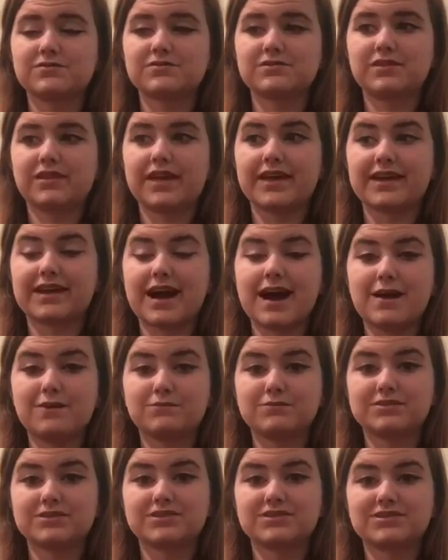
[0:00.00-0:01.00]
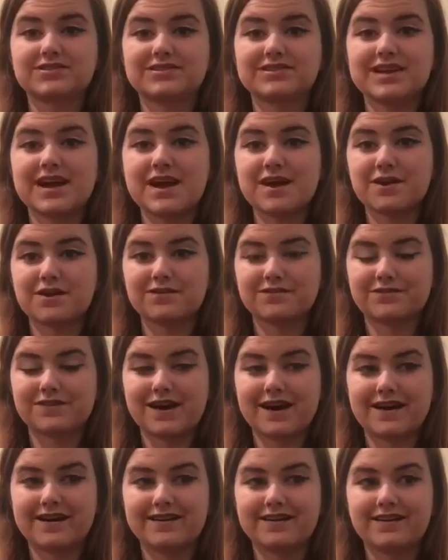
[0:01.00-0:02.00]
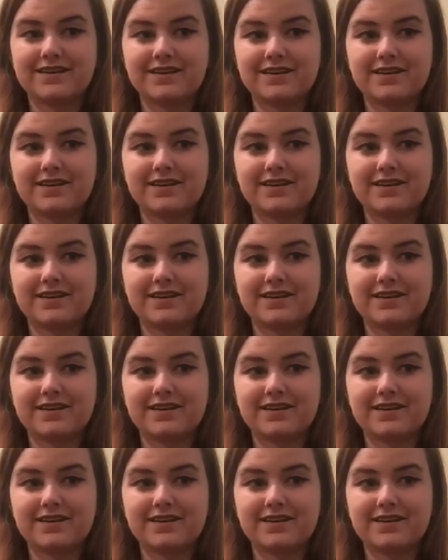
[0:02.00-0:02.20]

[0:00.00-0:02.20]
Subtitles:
like I was terrified,